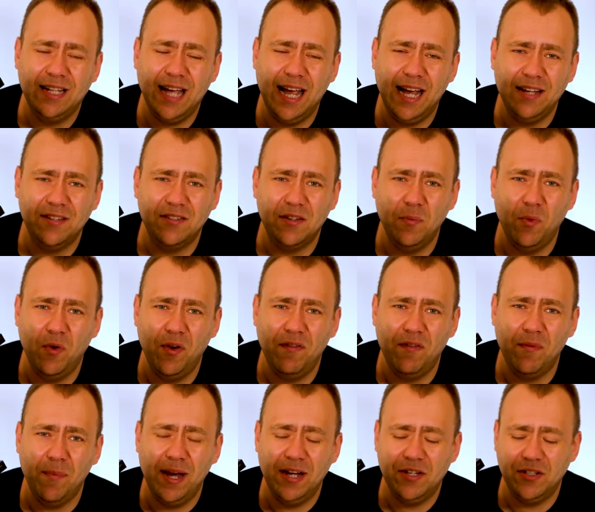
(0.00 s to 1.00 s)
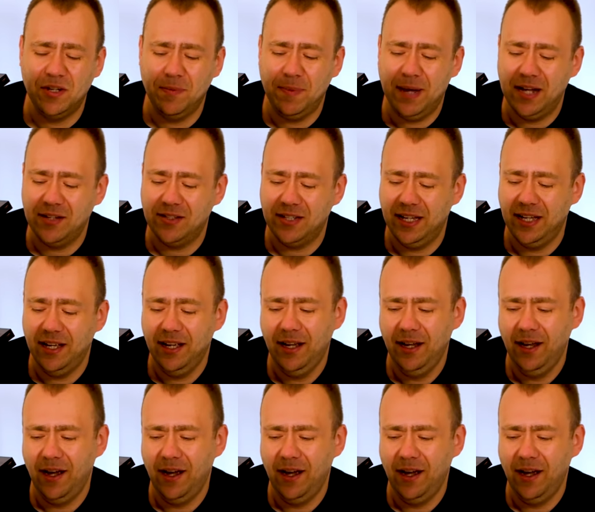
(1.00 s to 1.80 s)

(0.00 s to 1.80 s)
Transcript: getting some more information about it,